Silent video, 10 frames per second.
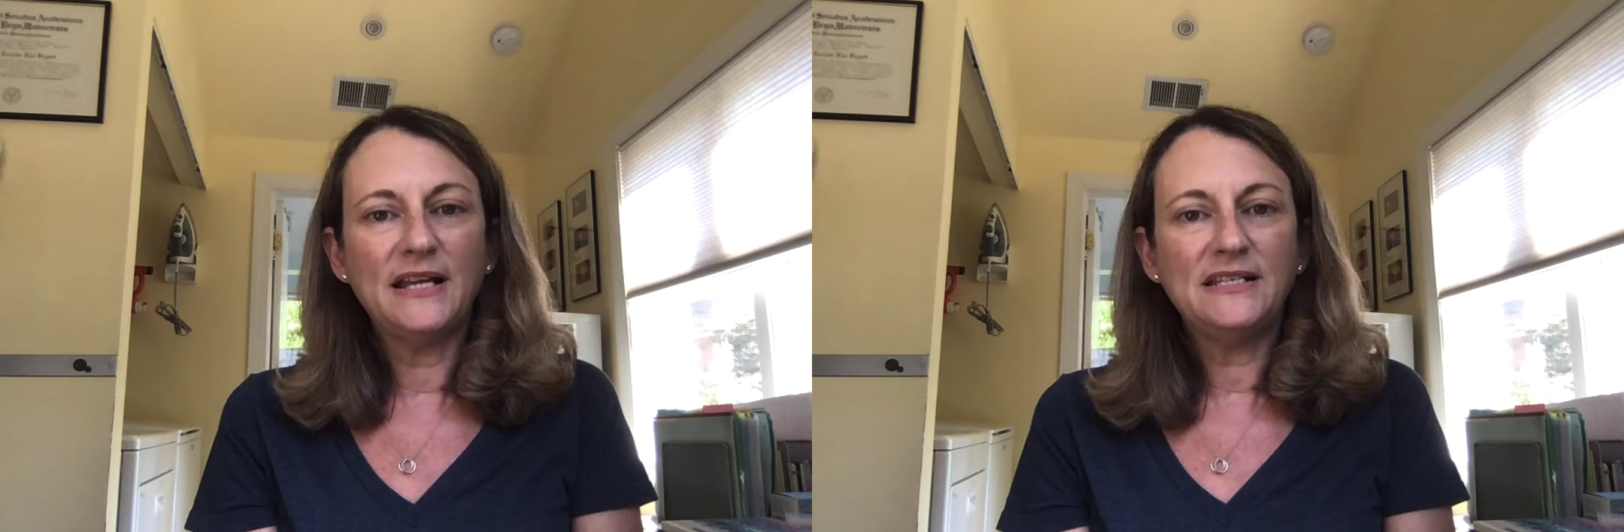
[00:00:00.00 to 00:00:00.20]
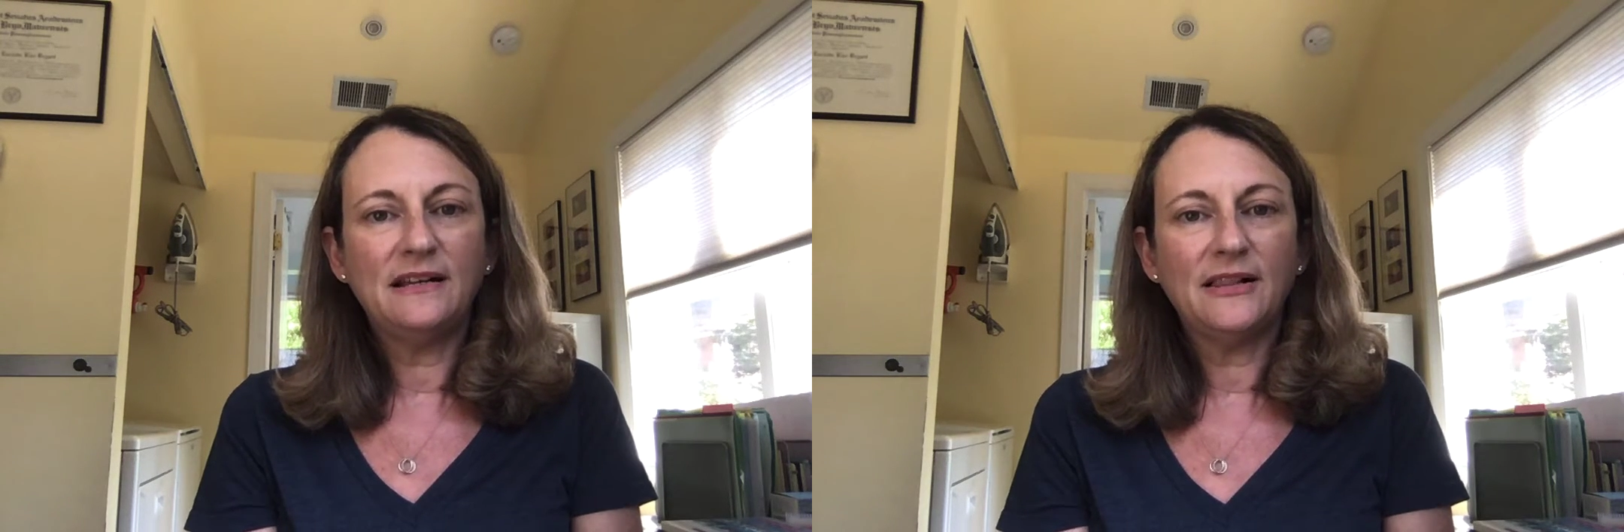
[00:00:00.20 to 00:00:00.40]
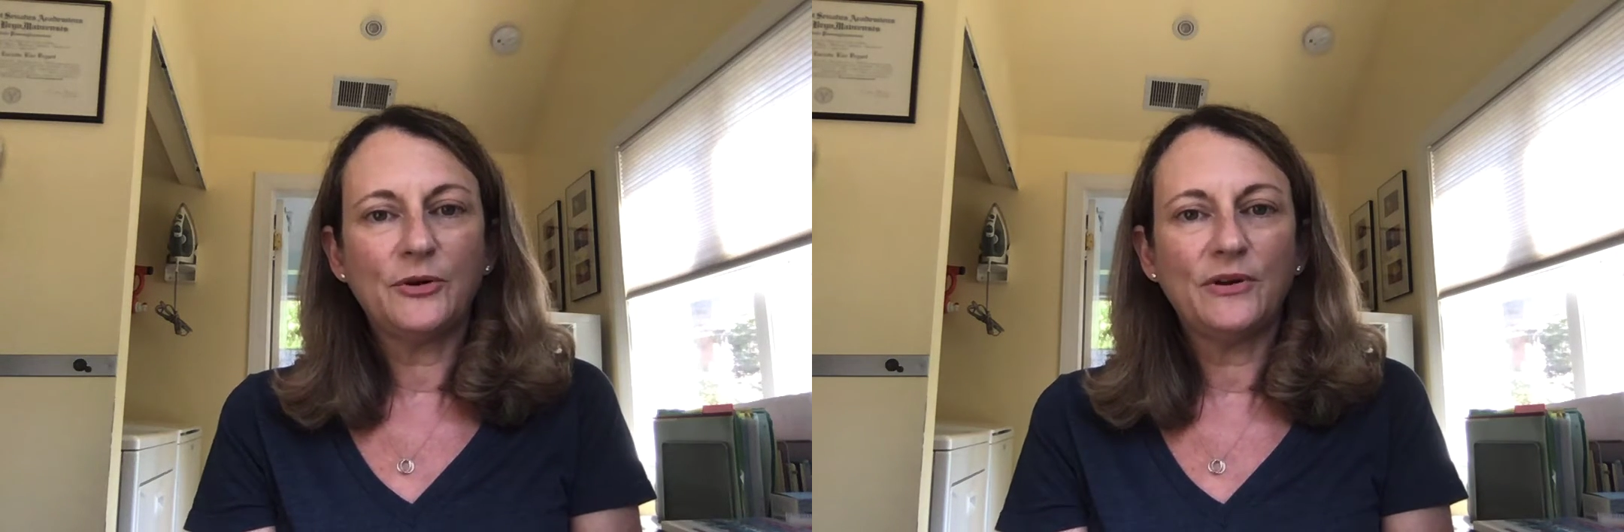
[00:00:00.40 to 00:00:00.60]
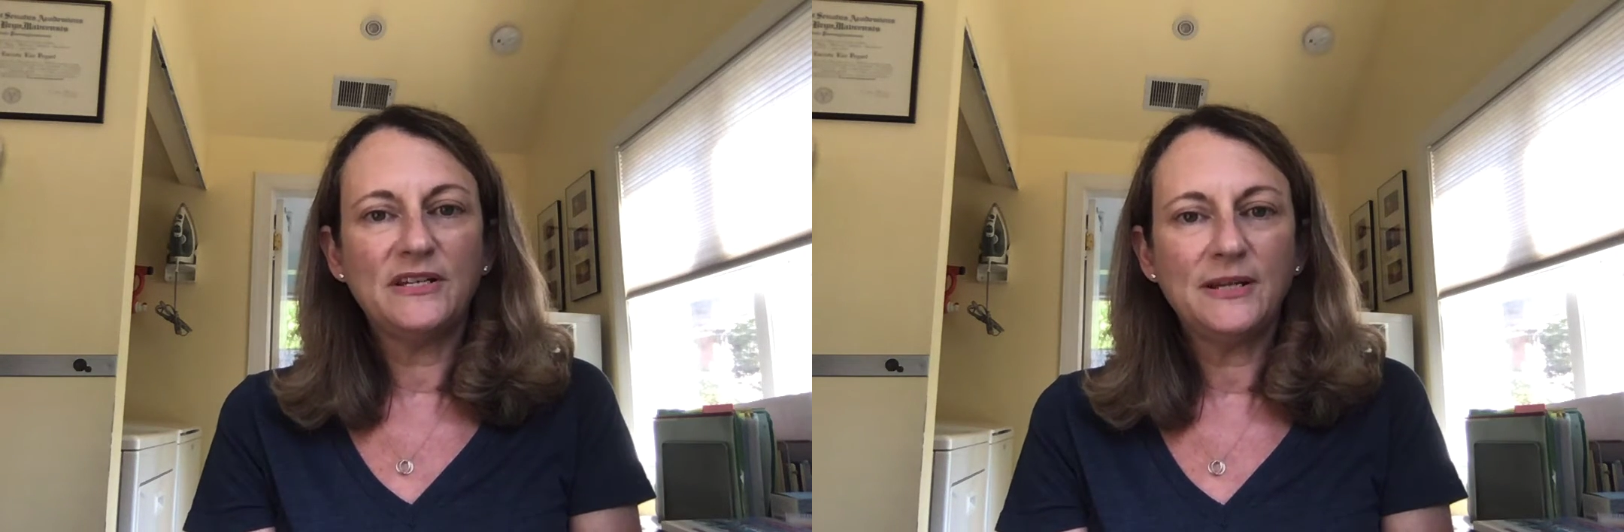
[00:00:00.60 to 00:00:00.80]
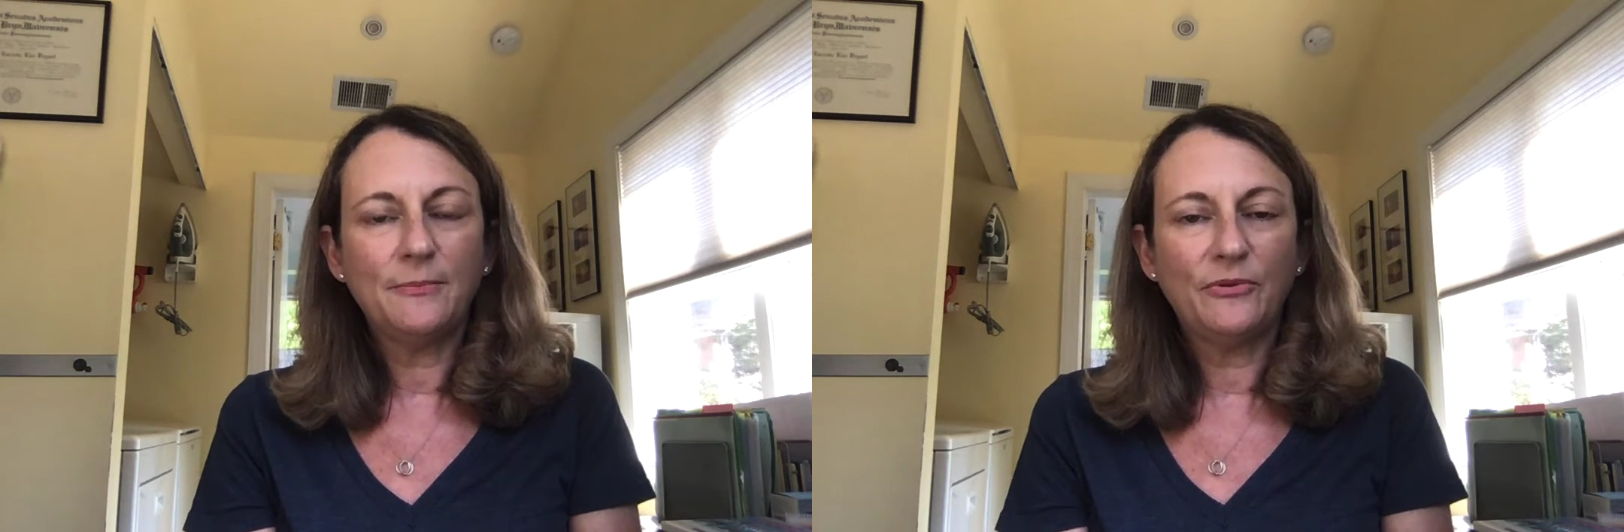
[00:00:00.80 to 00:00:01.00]
decluttering
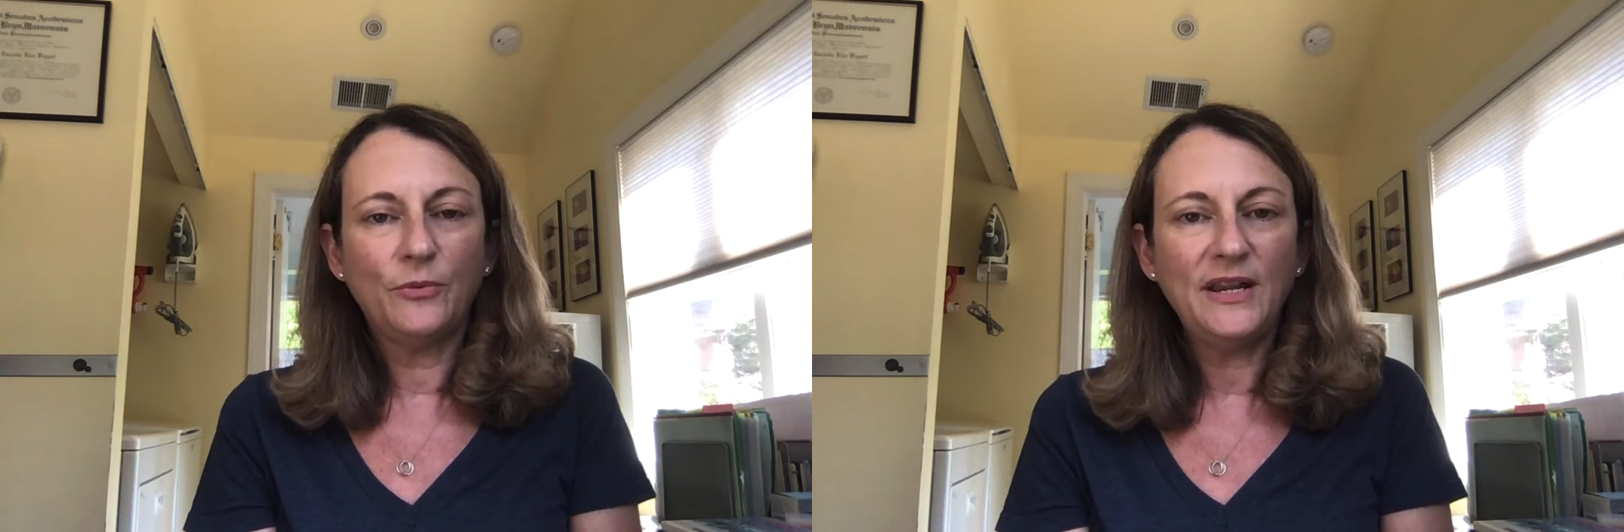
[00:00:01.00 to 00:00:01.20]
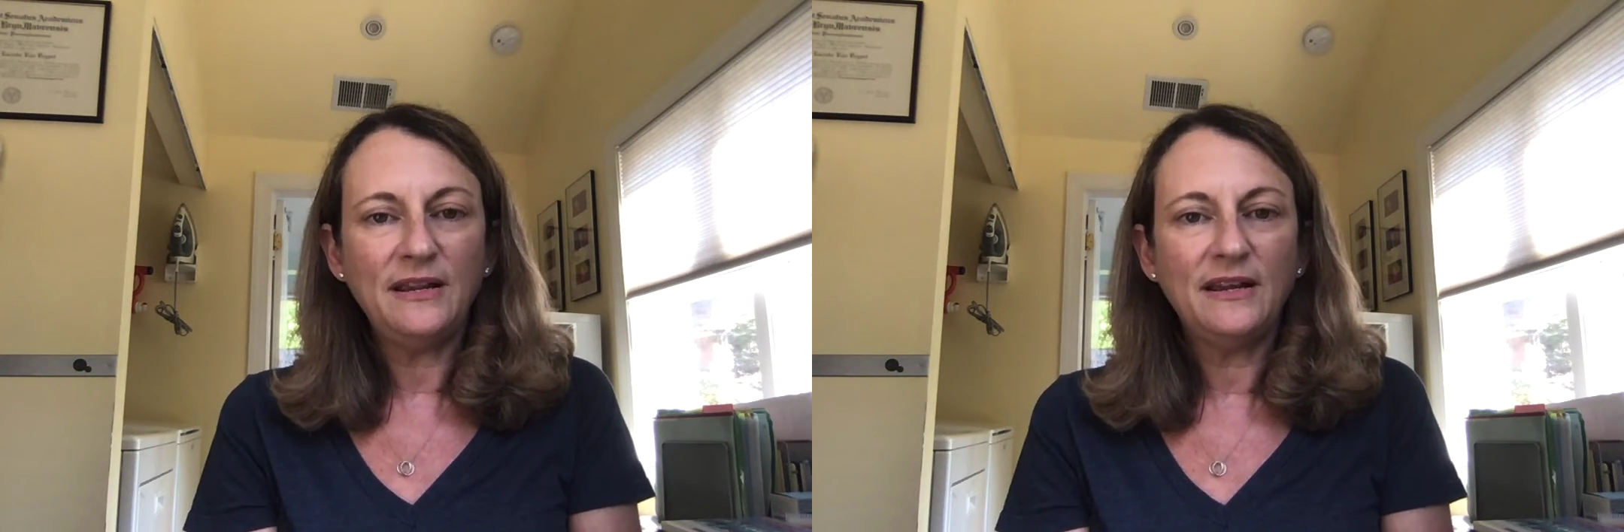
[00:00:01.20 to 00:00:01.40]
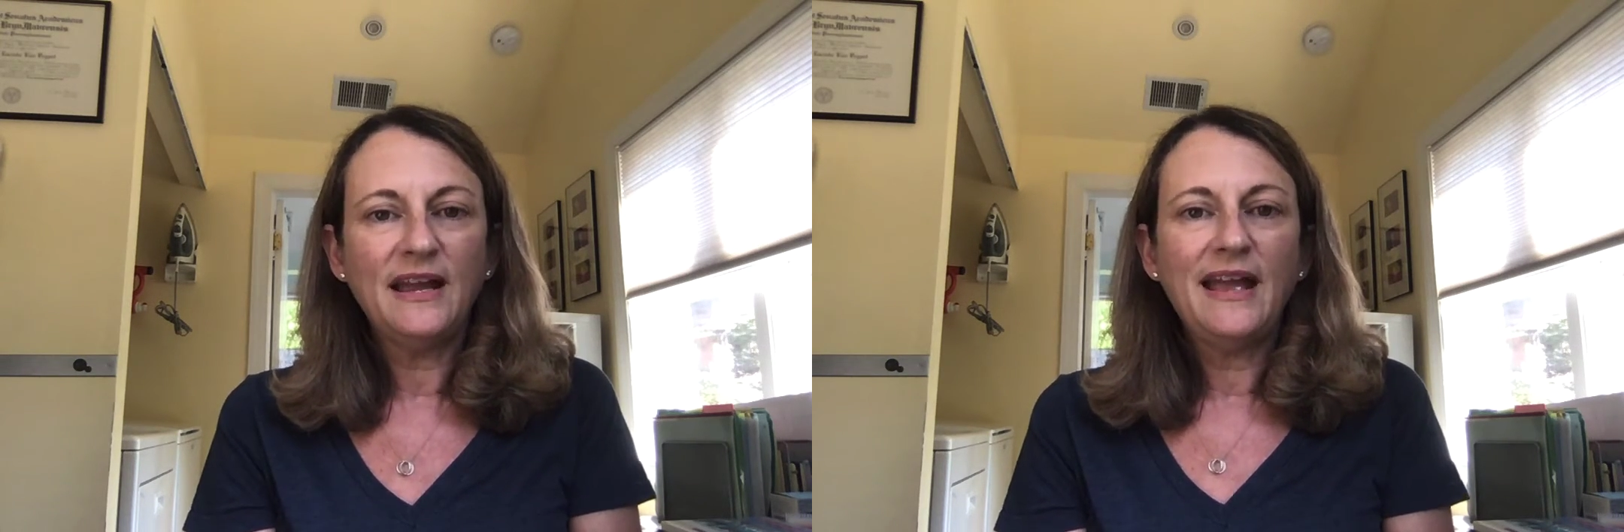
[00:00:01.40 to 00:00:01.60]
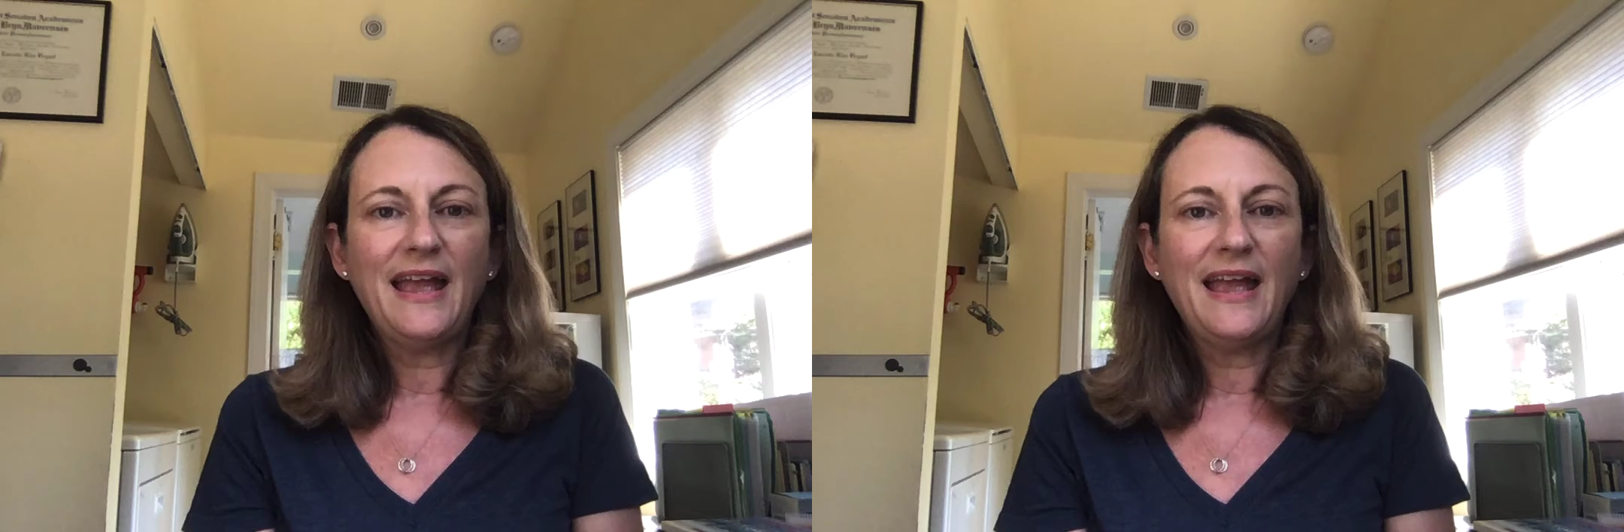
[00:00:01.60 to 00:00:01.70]
tip of the week,